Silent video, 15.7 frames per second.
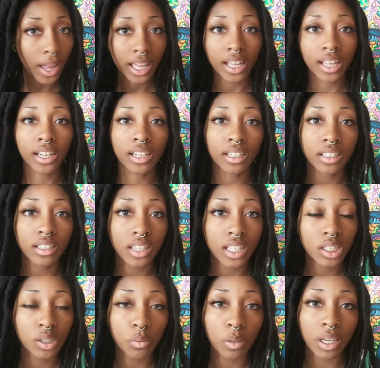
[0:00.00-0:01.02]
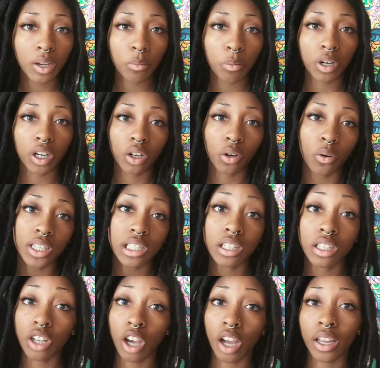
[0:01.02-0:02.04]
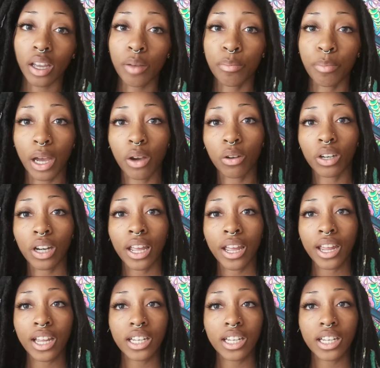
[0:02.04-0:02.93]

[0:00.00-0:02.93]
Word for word: and this week we're going to talk about